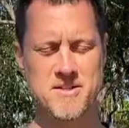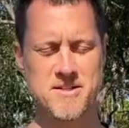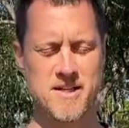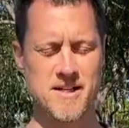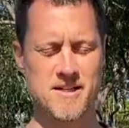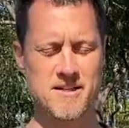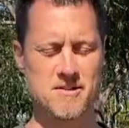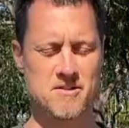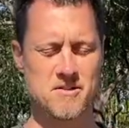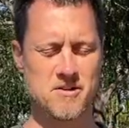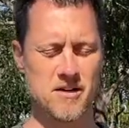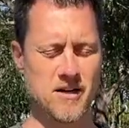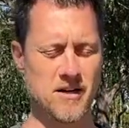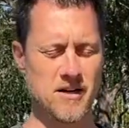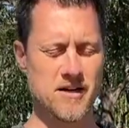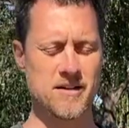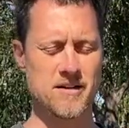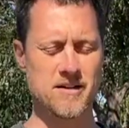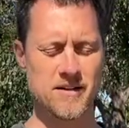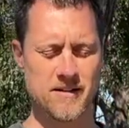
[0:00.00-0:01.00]
said,
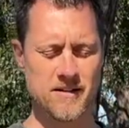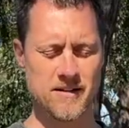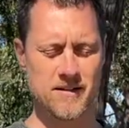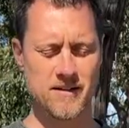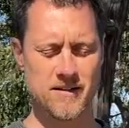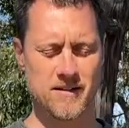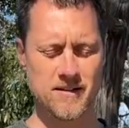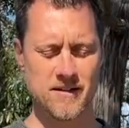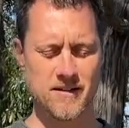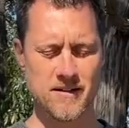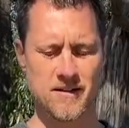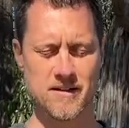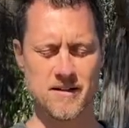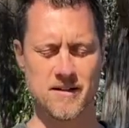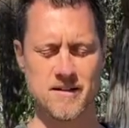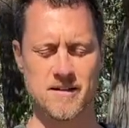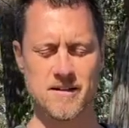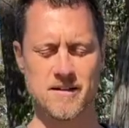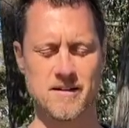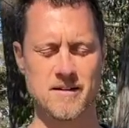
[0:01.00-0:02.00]
God,
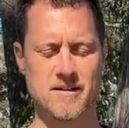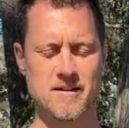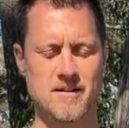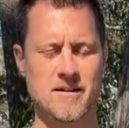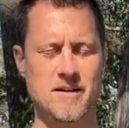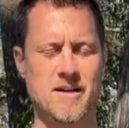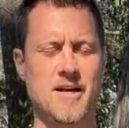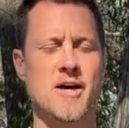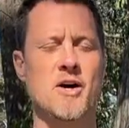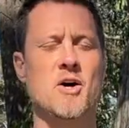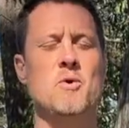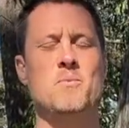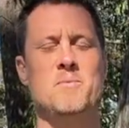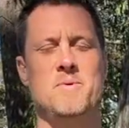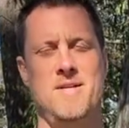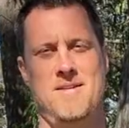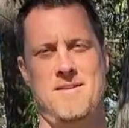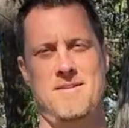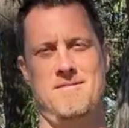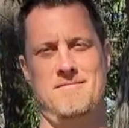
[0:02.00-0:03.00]
help
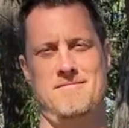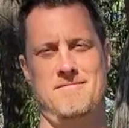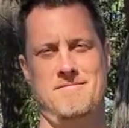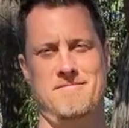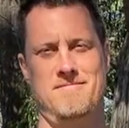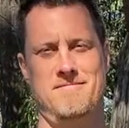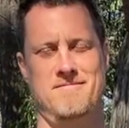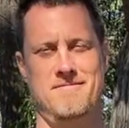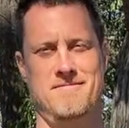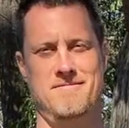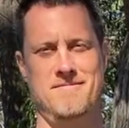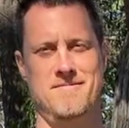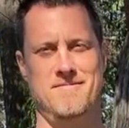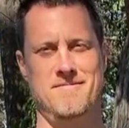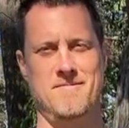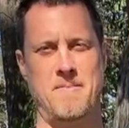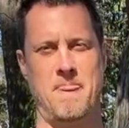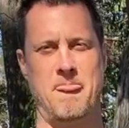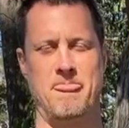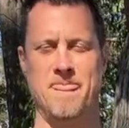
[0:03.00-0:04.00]
me.
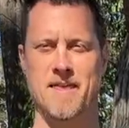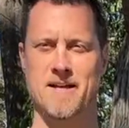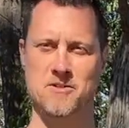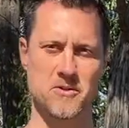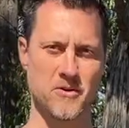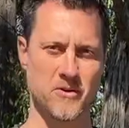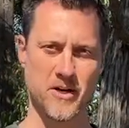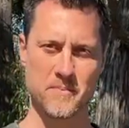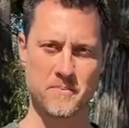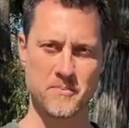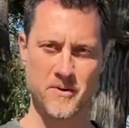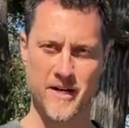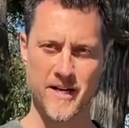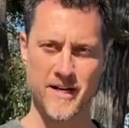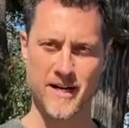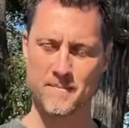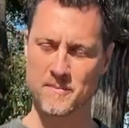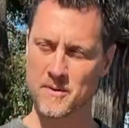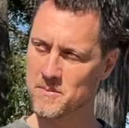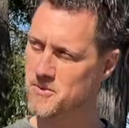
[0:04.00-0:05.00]
That's all I prayed.
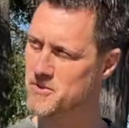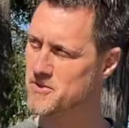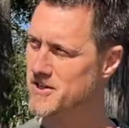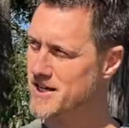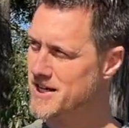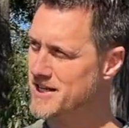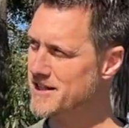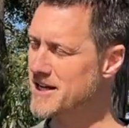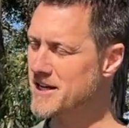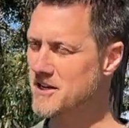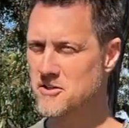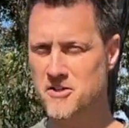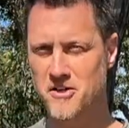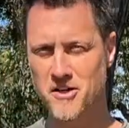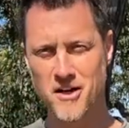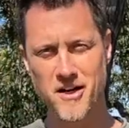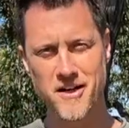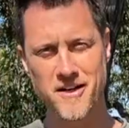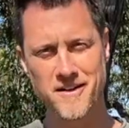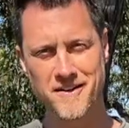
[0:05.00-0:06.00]
I remember saying that,
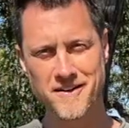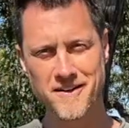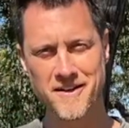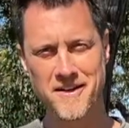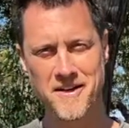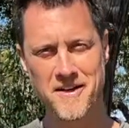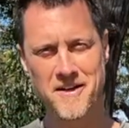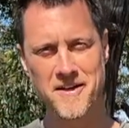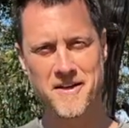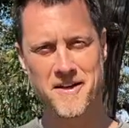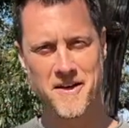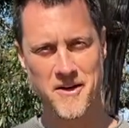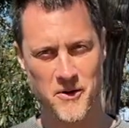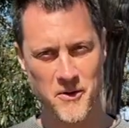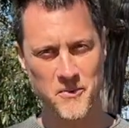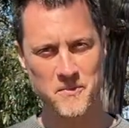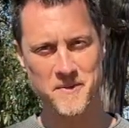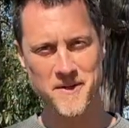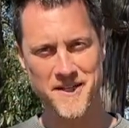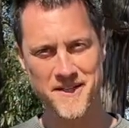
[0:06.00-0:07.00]
God,
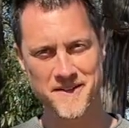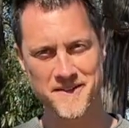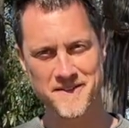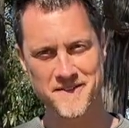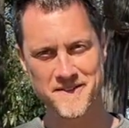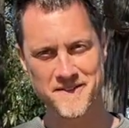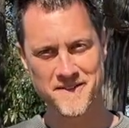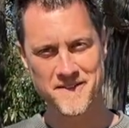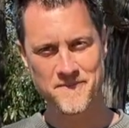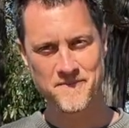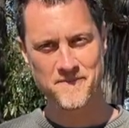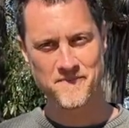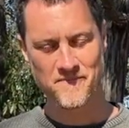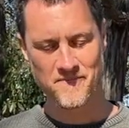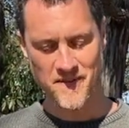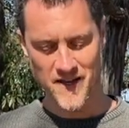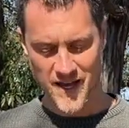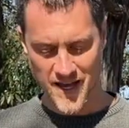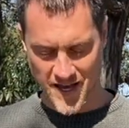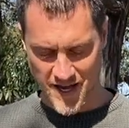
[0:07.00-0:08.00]
help me.
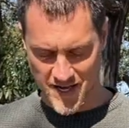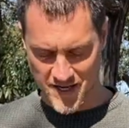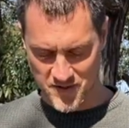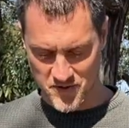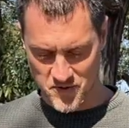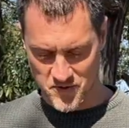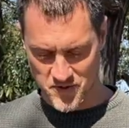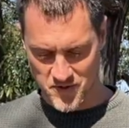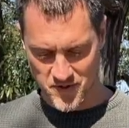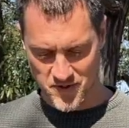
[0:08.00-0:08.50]
And